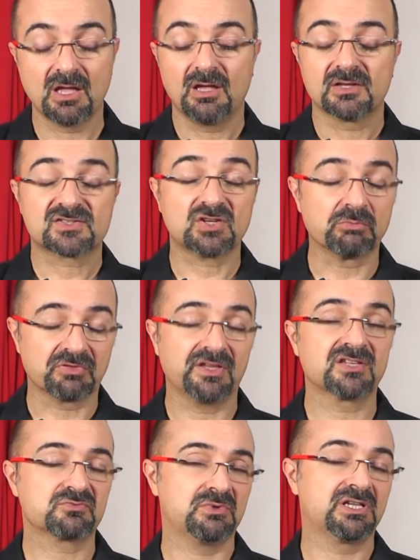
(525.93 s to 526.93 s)
Some
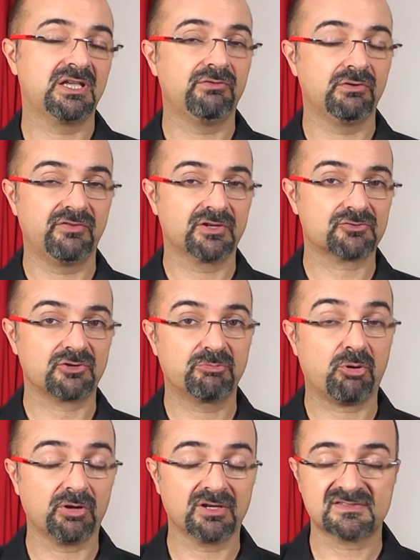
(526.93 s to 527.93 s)
things will give you victory
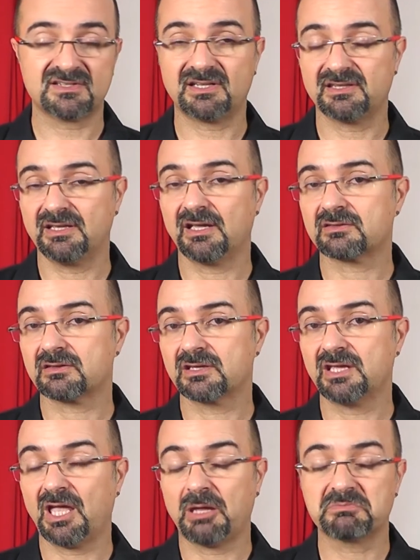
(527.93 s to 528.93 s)
points, and at the end of the
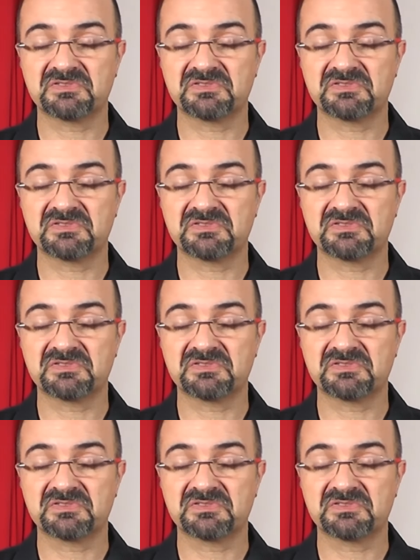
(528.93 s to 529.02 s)
game,